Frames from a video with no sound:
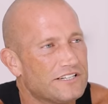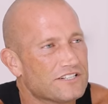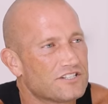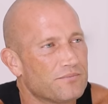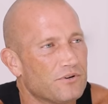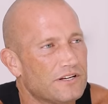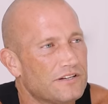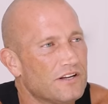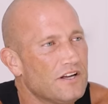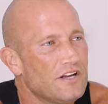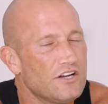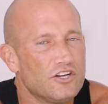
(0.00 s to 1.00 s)
disciplined,
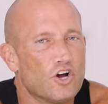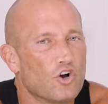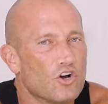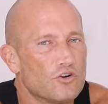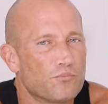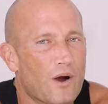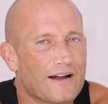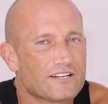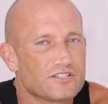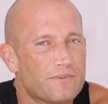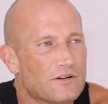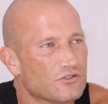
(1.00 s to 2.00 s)
you know,
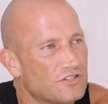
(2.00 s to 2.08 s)
practice mental